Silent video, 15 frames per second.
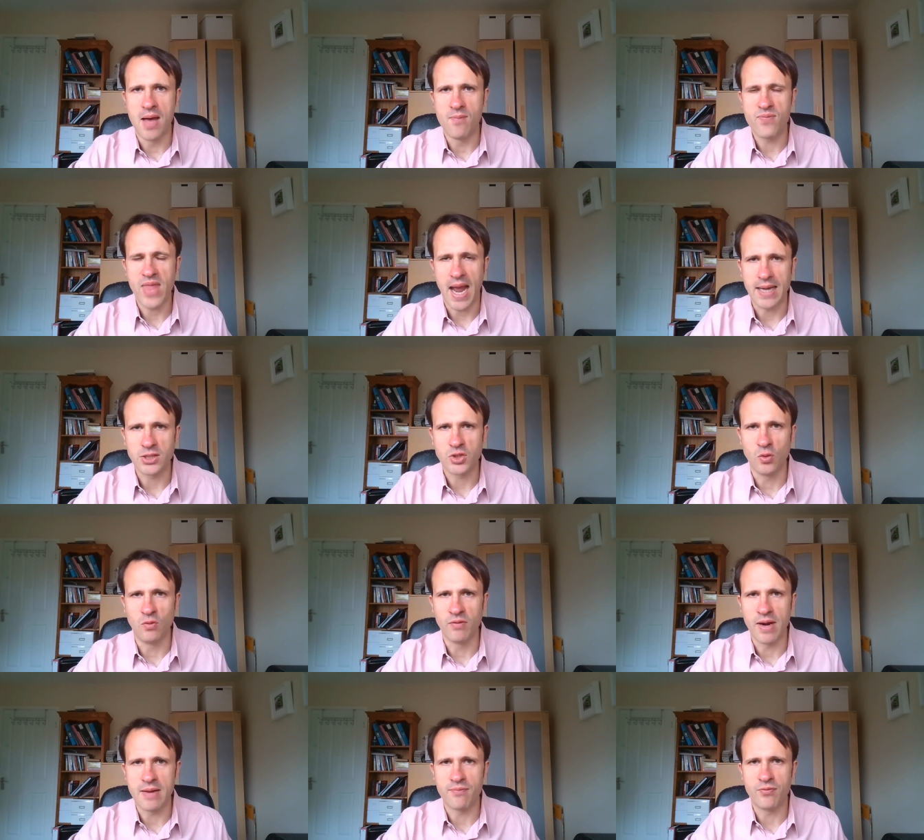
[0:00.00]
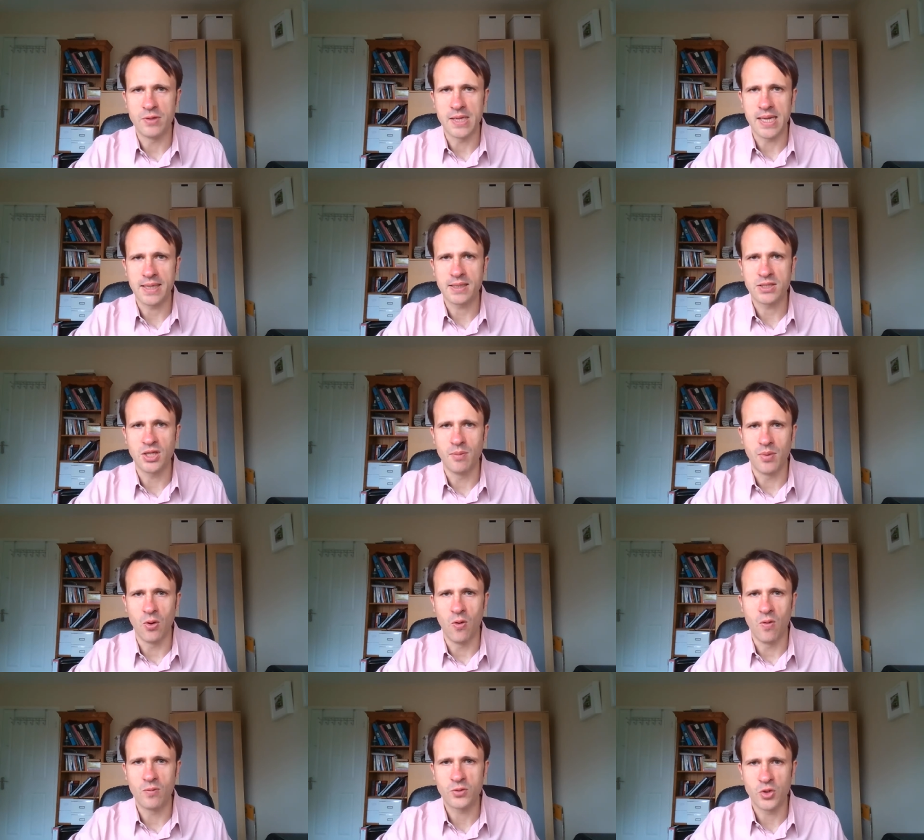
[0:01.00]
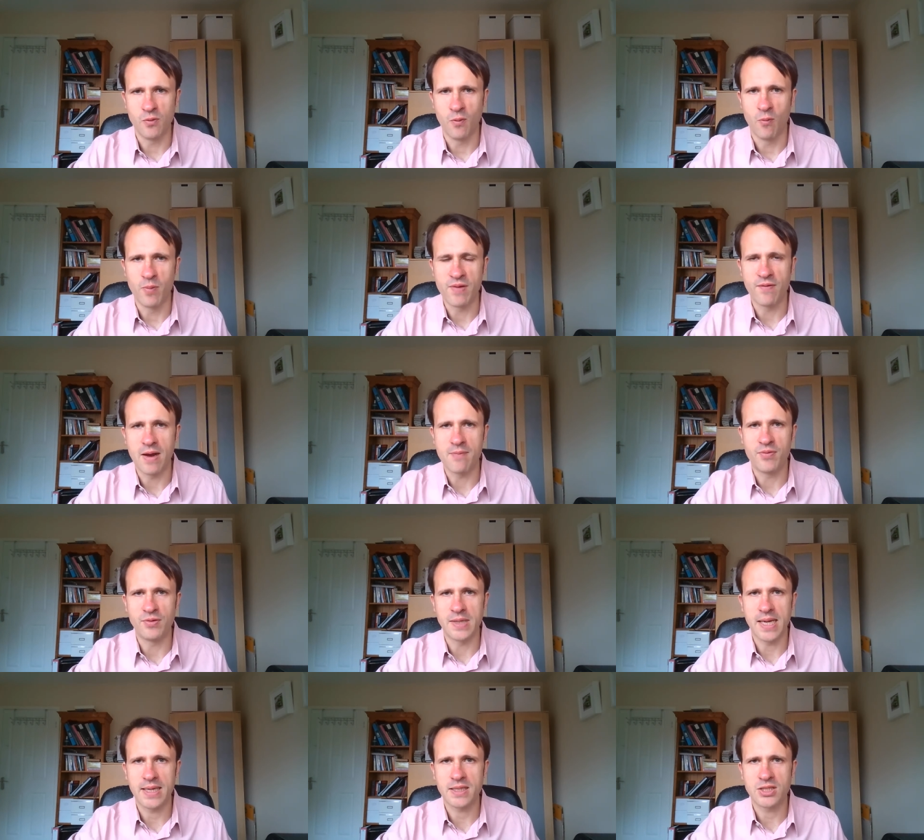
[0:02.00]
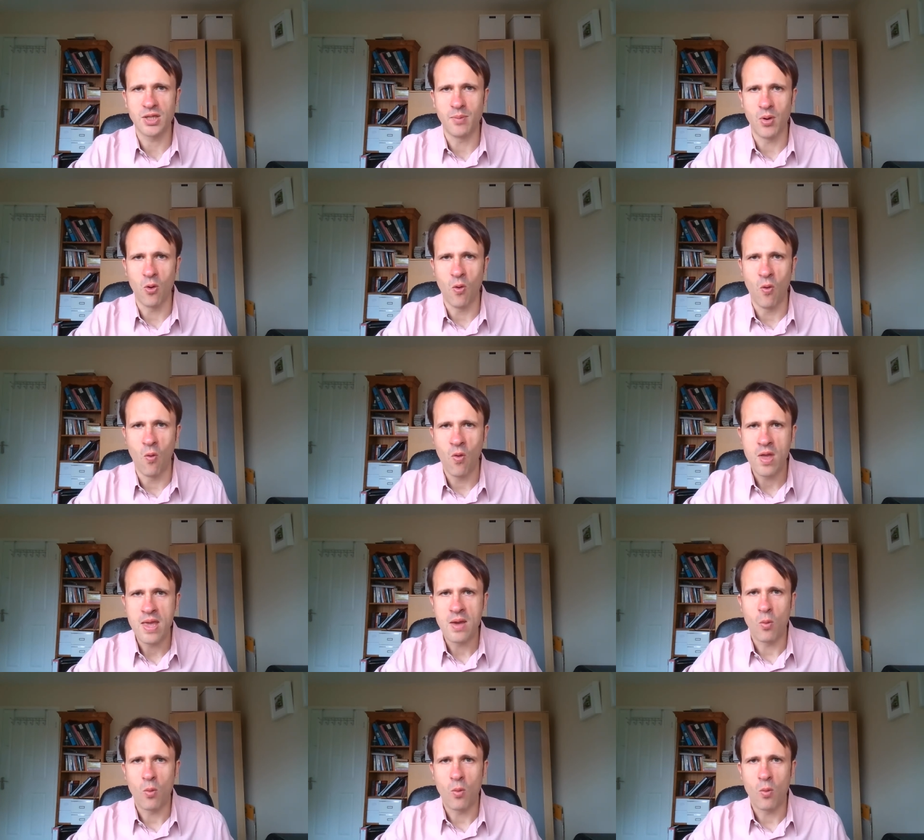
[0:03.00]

that's all very predictable, should all be very predictable.